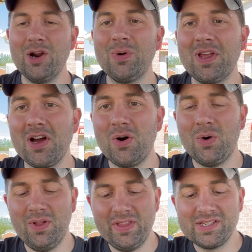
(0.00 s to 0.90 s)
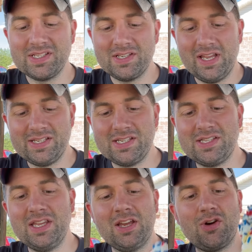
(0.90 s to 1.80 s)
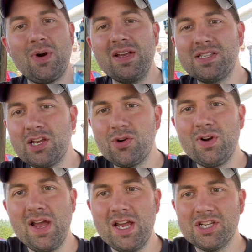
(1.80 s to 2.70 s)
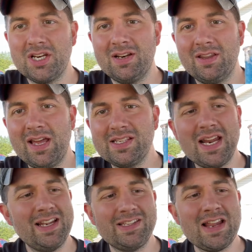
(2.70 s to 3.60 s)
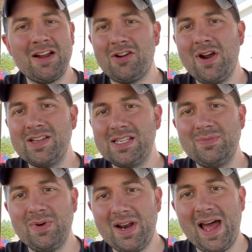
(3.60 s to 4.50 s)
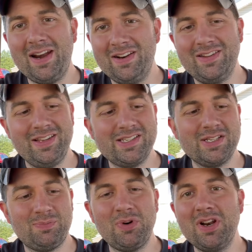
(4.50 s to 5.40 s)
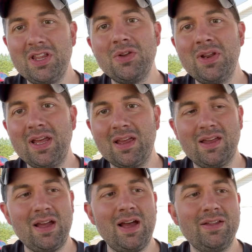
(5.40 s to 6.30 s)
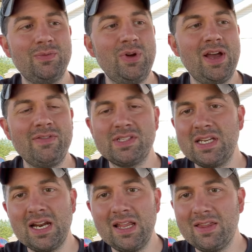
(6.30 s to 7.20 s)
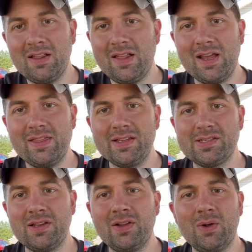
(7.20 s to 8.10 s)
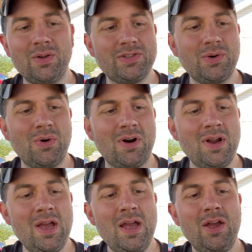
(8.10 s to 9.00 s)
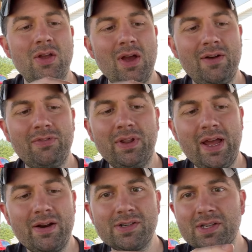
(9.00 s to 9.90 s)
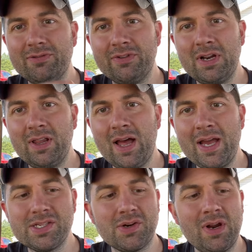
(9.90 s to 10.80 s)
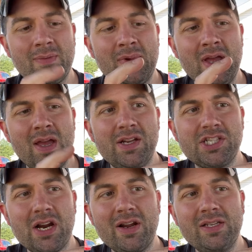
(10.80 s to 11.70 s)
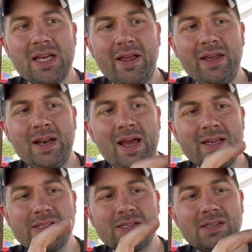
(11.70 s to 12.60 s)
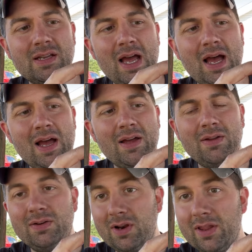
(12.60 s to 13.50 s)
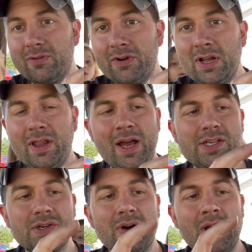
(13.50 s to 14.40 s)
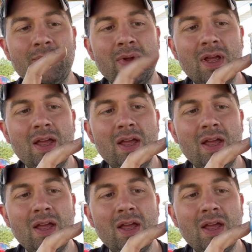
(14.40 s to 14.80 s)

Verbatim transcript: here we go. This this is the crazy creation. They said it's not crazy, but I, this is pretty unique. Uh, we haven't seen anything like this on the whole tour. You have layers of vanilla ice cream, cherry Italian ice, uh, another vanilla ice cream,